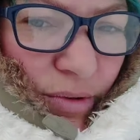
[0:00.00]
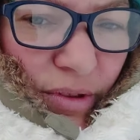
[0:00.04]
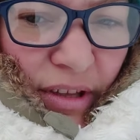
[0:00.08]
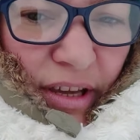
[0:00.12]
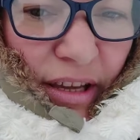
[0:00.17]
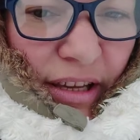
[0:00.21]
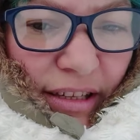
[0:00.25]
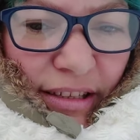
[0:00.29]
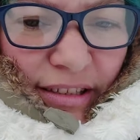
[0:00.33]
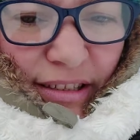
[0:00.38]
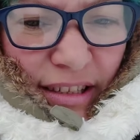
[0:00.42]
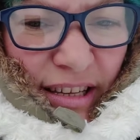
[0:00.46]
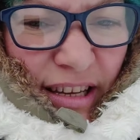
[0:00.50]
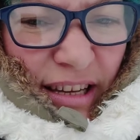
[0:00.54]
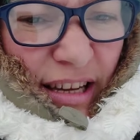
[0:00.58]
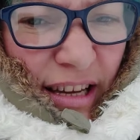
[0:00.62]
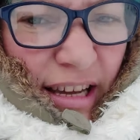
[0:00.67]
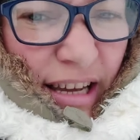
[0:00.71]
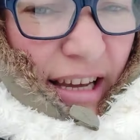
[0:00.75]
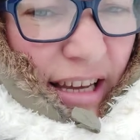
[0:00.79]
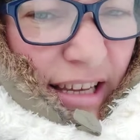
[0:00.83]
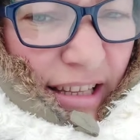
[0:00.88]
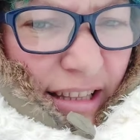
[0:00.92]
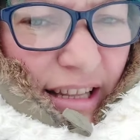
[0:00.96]
things,
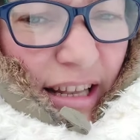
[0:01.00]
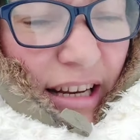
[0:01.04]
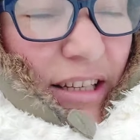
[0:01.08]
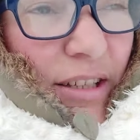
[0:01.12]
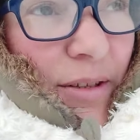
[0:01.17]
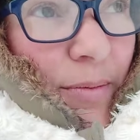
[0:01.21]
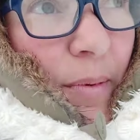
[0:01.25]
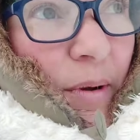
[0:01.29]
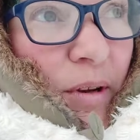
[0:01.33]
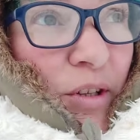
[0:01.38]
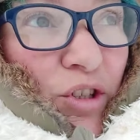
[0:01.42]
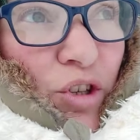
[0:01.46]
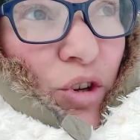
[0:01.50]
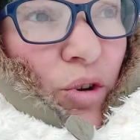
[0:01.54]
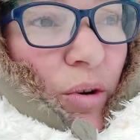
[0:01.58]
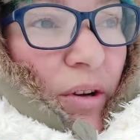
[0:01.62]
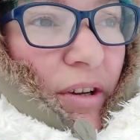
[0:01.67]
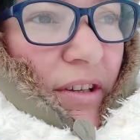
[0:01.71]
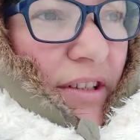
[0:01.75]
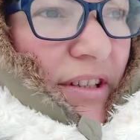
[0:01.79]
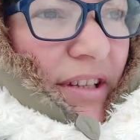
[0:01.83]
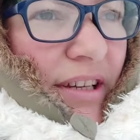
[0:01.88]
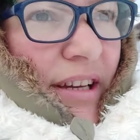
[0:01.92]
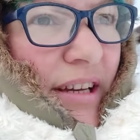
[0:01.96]
that is my
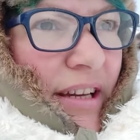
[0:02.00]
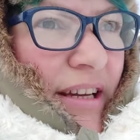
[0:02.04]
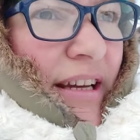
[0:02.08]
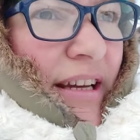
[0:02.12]
choice